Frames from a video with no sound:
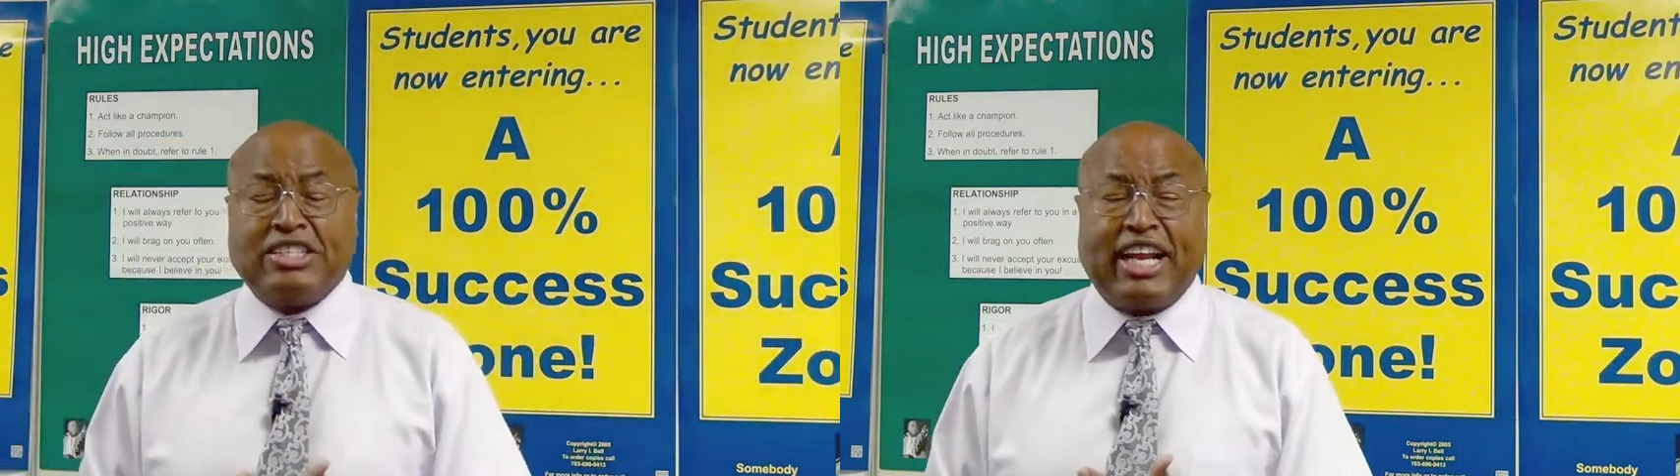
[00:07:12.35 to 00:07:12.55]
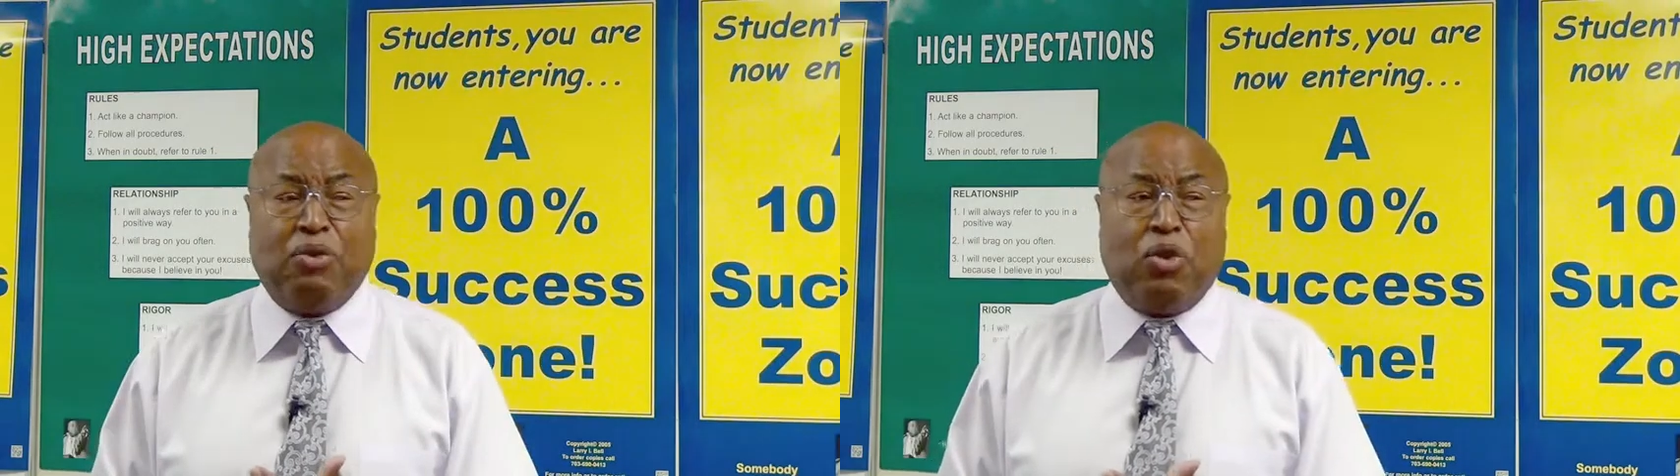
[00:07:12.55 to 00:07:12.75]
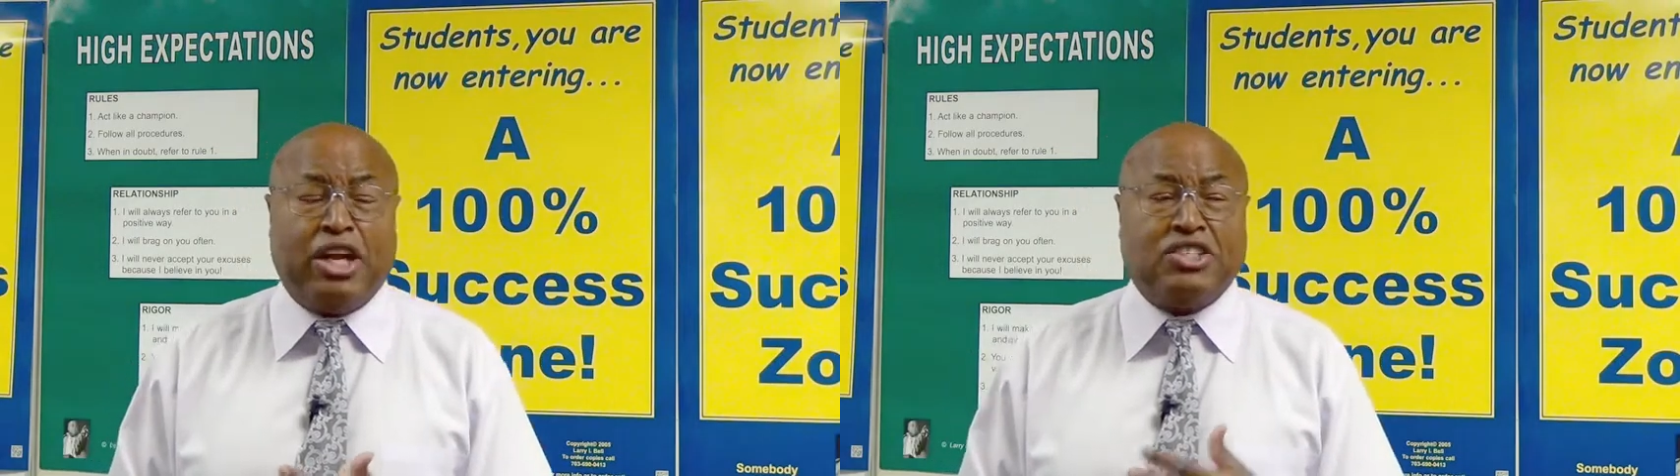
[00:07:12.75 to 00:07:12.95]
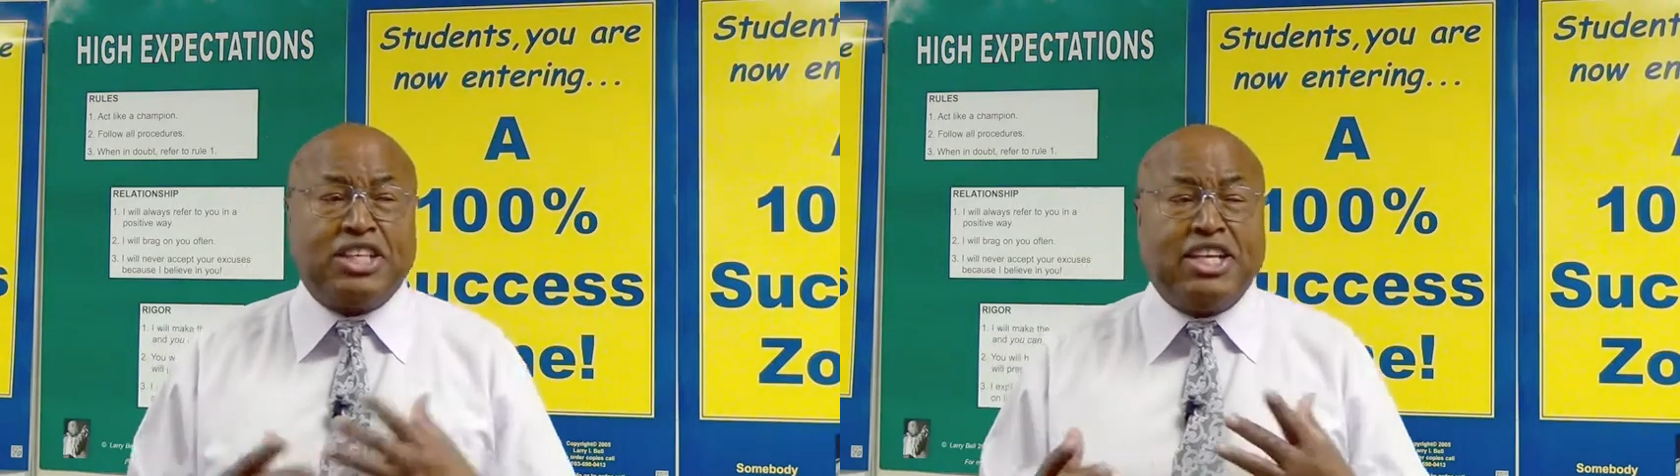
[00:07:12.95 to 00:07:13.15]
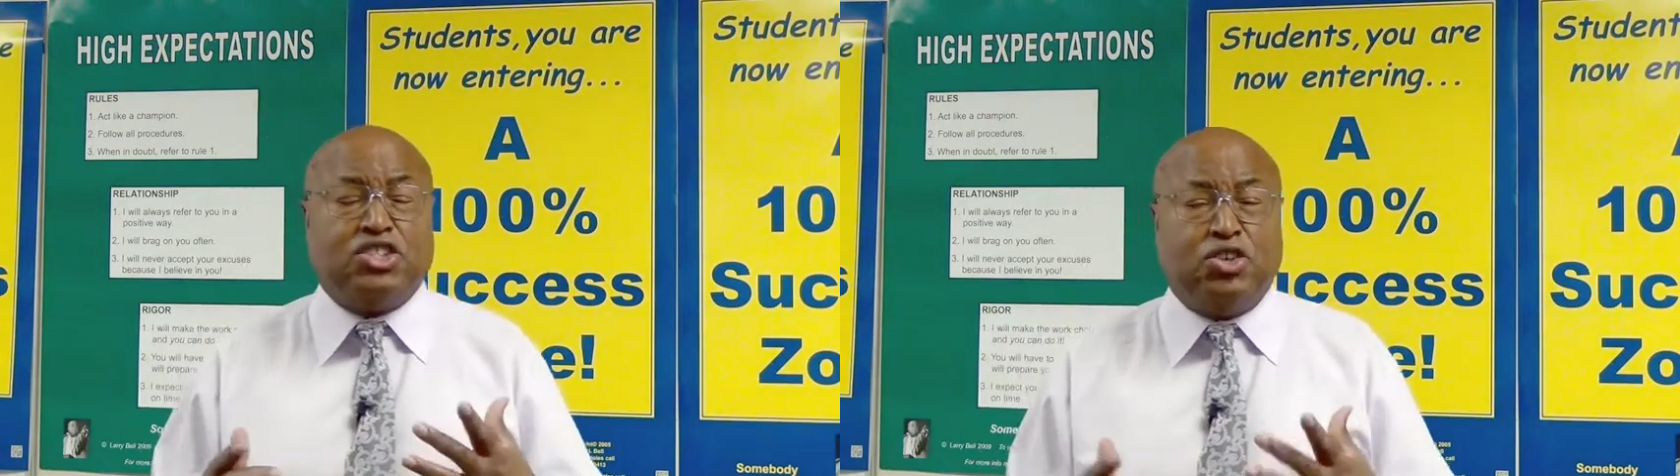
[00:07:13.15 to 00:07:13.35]
that I want to
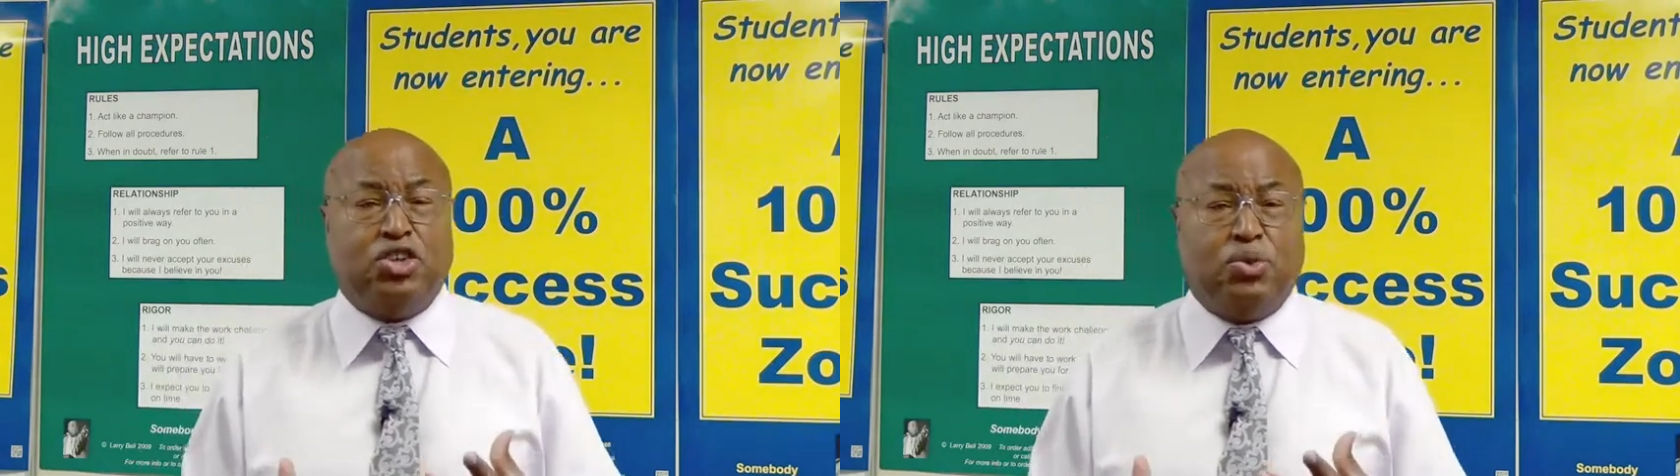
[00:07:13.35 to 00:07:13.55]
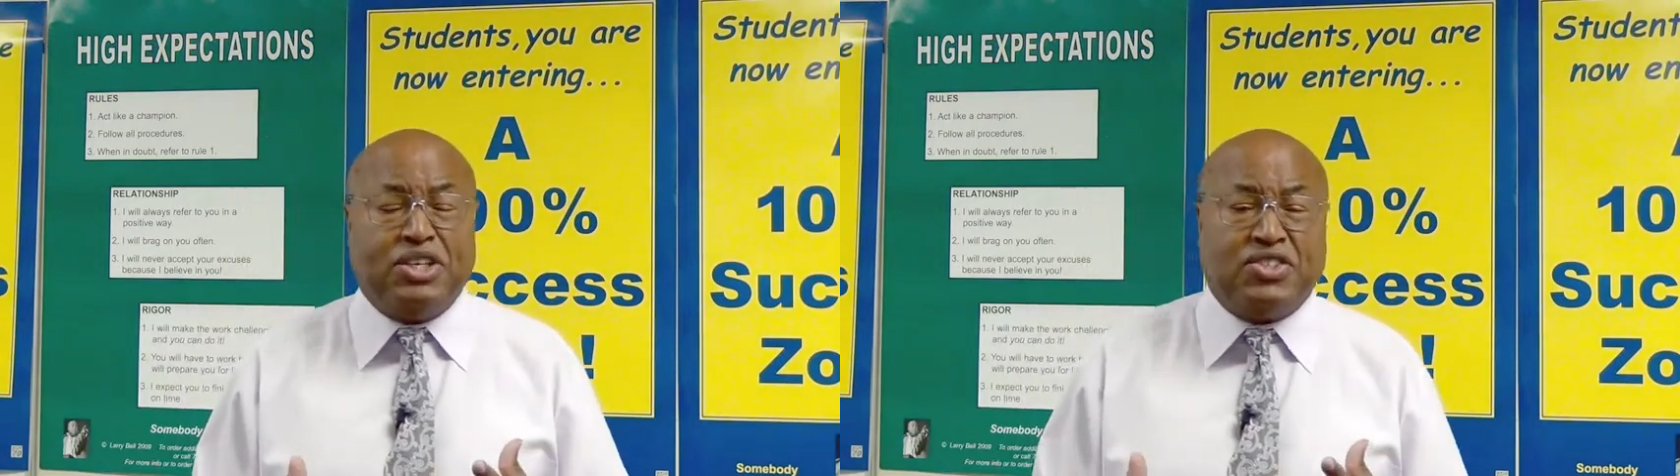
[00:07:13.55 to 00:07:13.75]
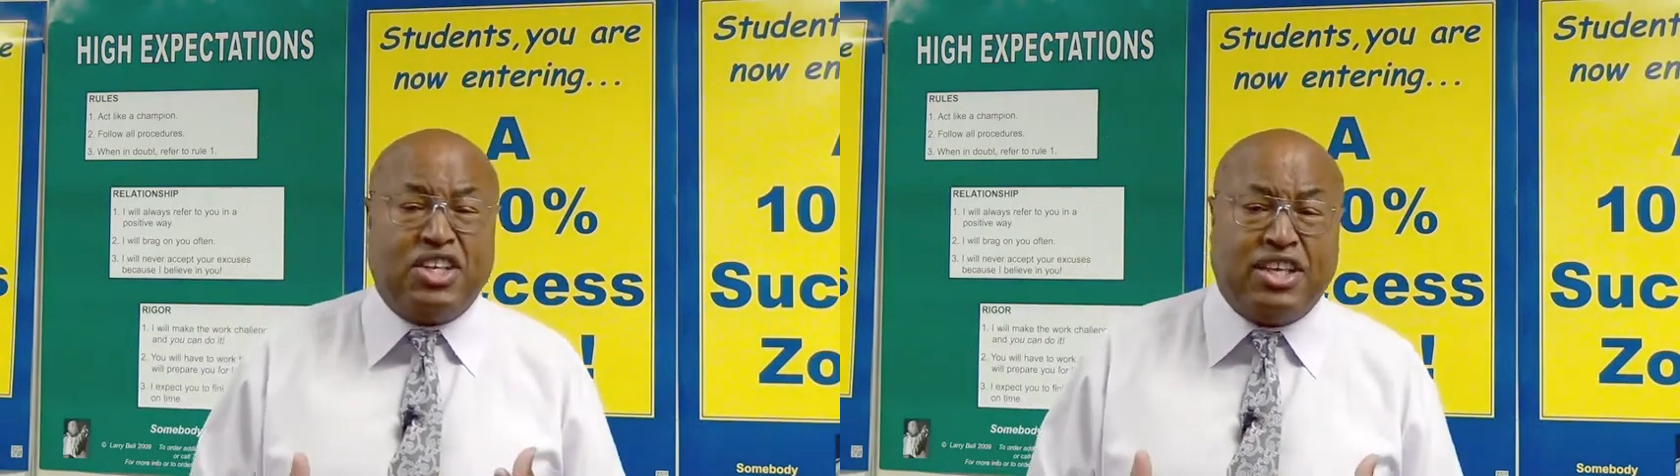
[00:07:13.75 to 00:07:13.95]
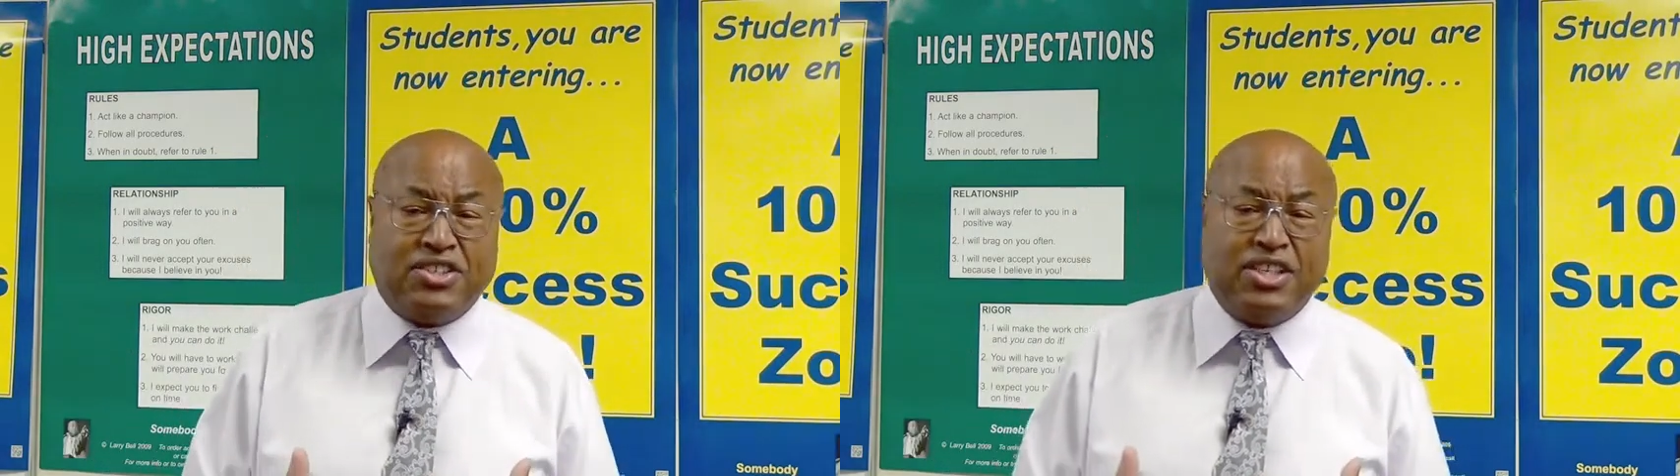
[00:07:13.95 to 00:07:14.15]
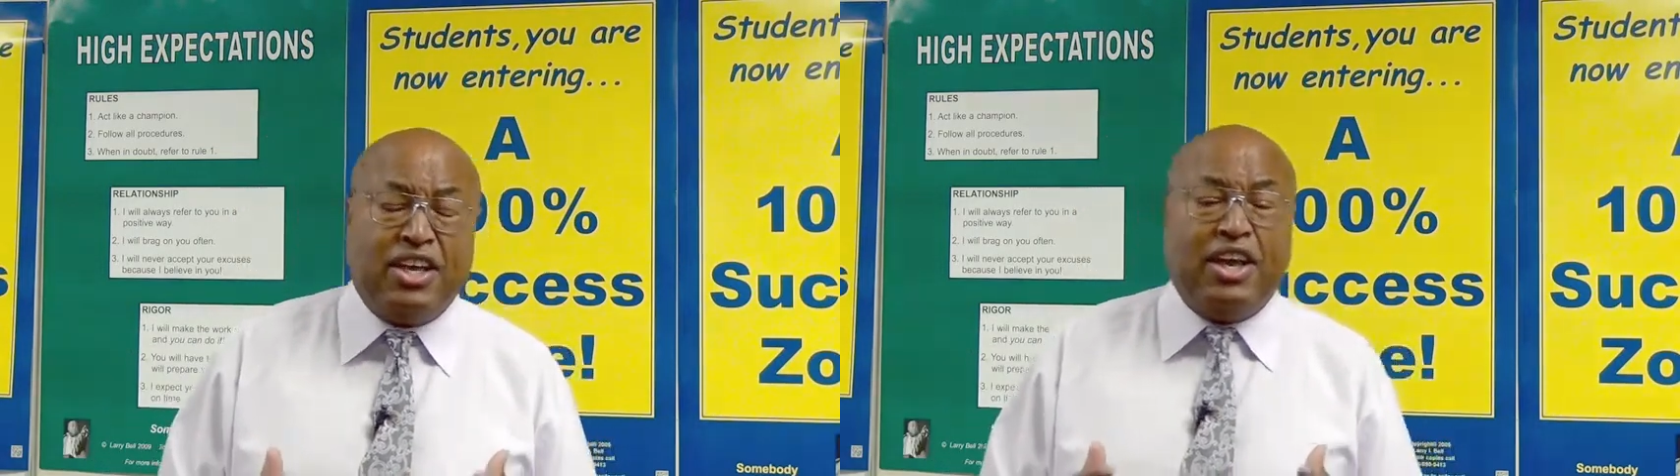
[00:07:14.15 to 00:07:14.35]
say to you is this.